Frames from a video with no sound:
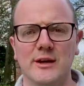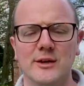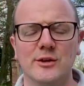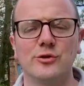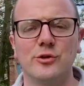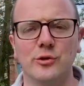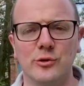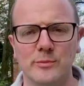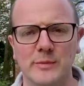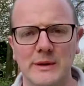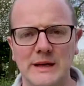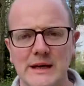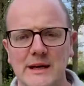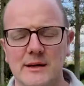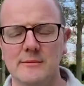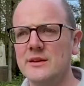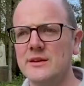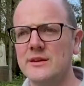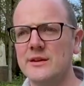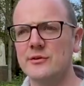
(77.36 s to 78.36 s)
2
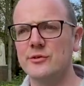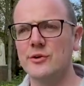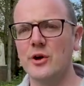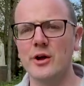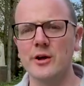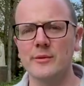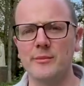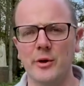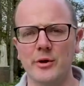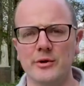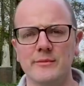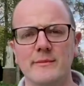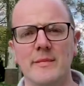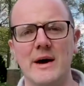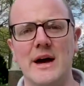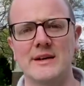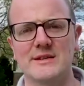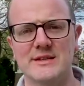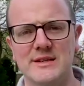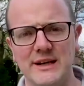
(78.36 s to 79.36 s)
p.m. They're not about
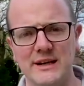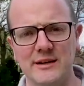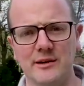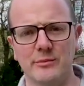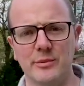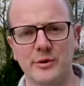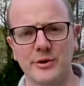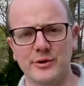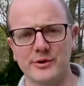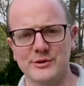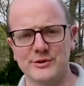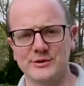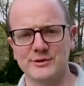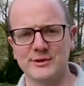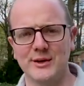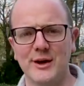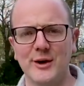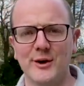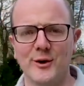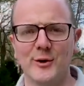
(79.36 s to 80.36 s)
mass scale production,
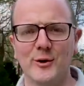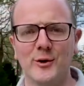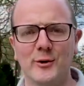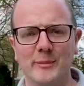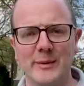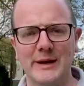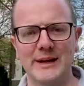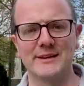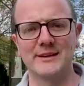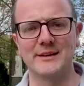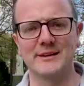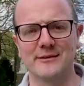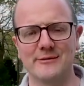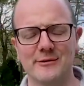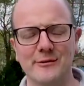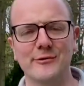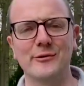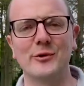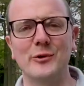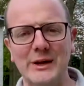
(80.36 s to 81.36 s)
albeit that it's a
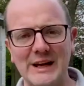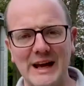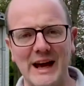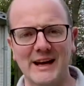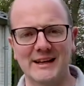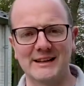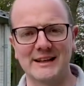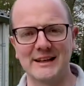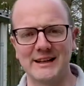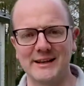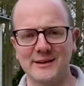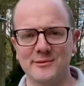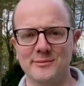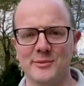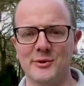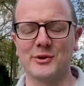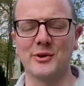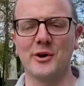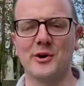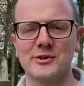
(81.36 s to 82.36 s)
40 hectolitre
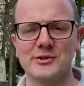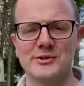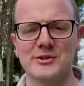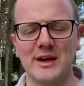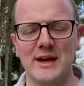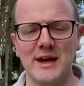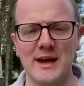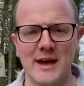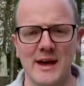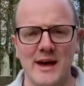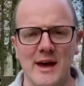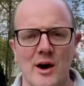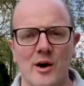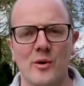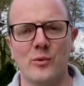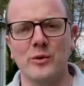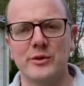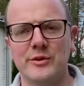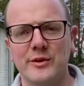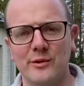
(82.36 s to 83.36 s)
brew house.
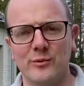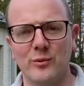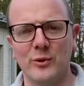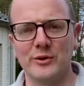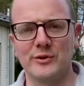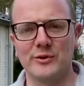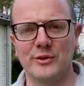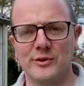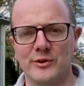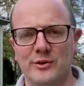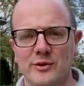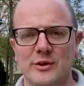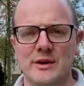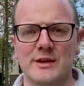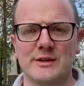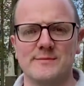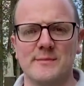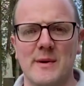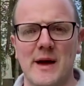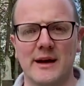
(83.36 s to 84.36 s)
What they're wanting to do
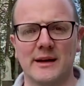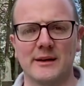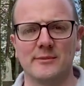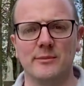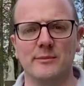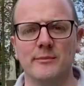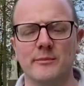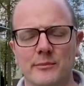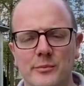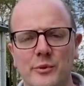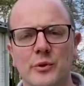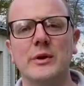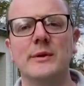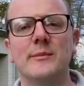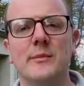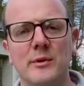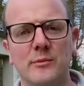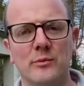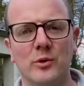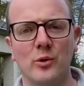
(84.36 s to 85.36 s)
is make
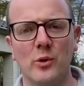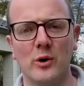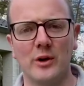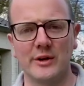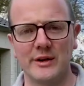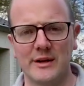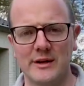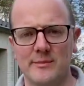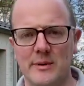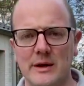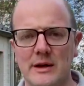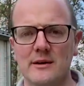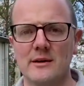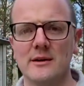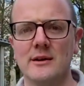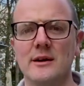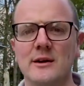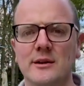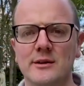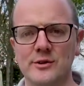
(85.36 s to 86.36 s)
premium quality
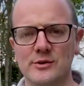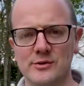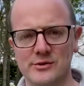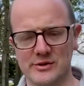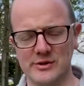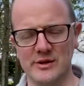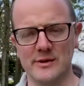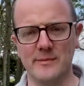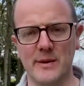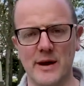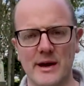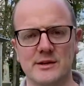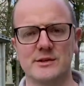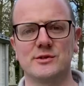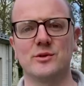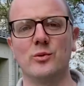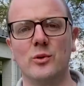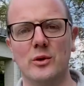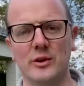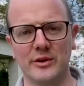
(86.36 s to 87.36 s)
beer using the best
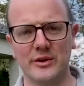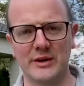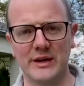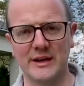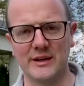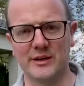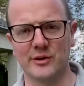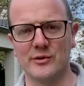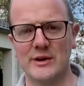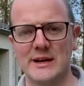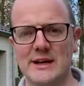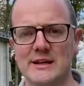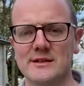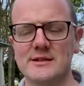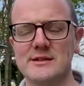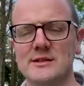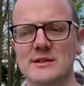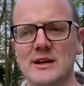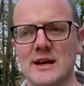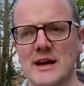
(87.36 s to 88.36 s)
quality
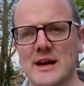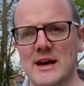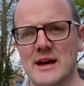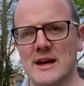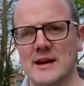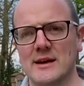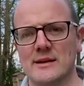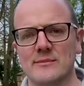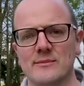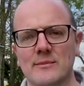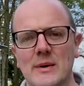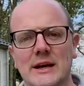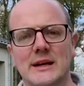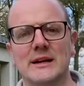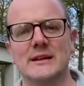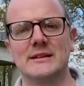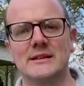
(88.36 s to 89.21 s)
ingredients, making